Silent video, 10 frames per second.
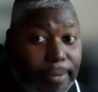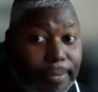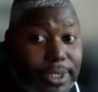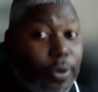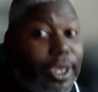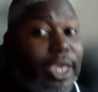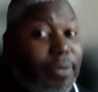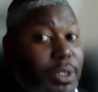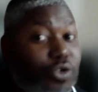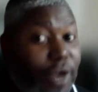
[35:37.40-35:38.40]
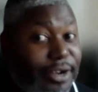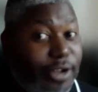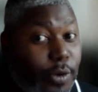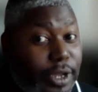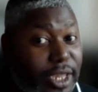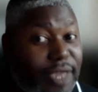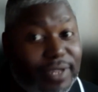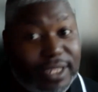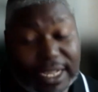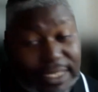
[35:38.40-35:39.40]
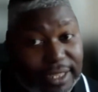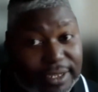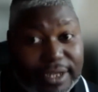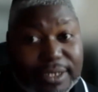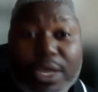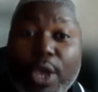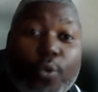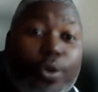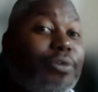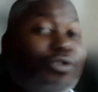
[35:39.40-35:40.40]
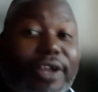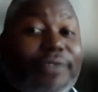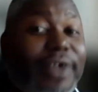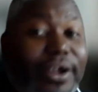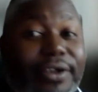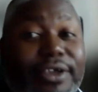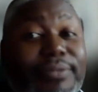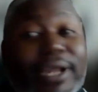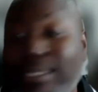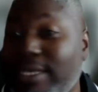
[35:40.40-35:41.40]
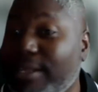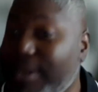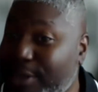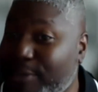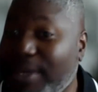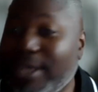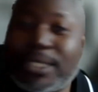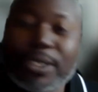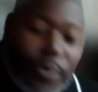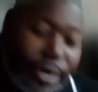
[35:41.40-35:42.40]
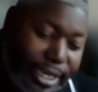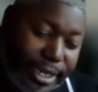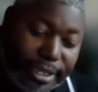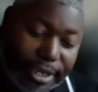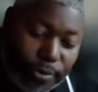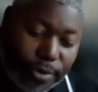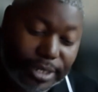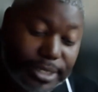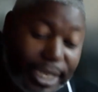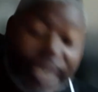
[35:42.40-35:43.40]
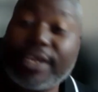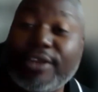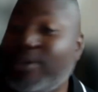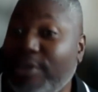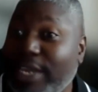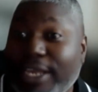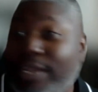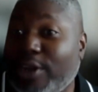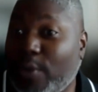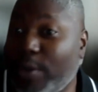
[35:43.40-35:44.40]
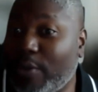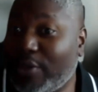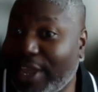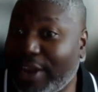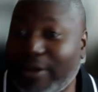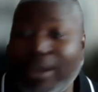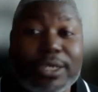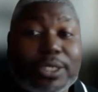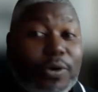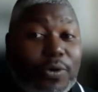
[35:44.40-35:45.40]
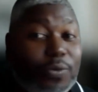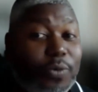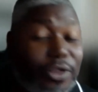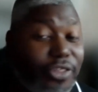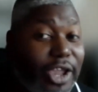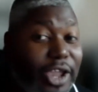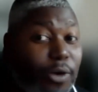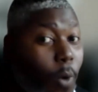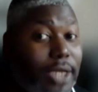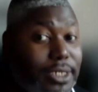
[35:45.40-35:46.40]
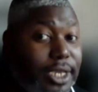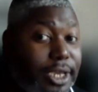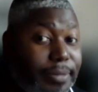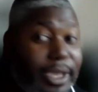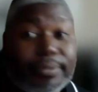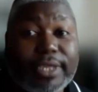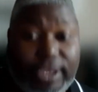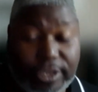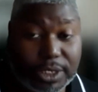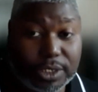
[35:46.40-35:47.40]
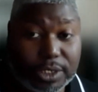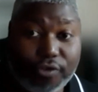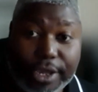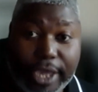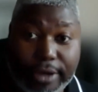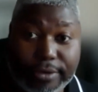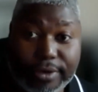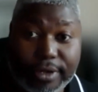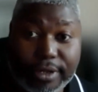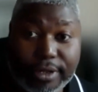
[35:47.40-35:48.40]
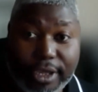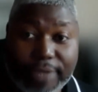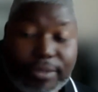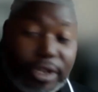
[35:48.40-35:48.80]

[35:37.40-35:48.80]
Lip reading: So he was trying to quit, even not telling us. We were trying to fire him, not telling him. So what he did was he didn't know we were there. So we're there watching him empty his truck out, his